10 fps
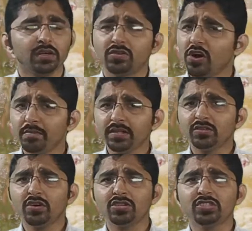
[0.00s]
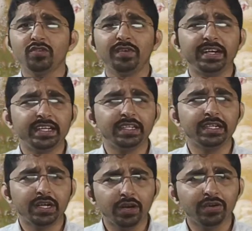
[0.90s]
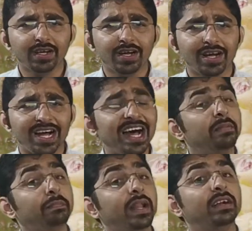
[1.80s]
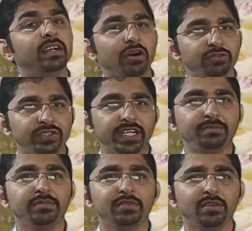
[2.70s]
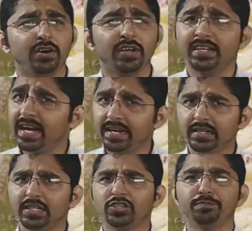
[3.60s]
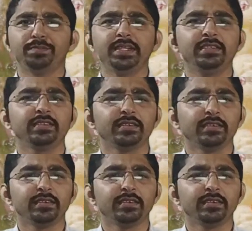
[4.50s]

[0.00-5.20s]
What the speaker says: Common cause of waiting include unplanned downtime or an idle equipment,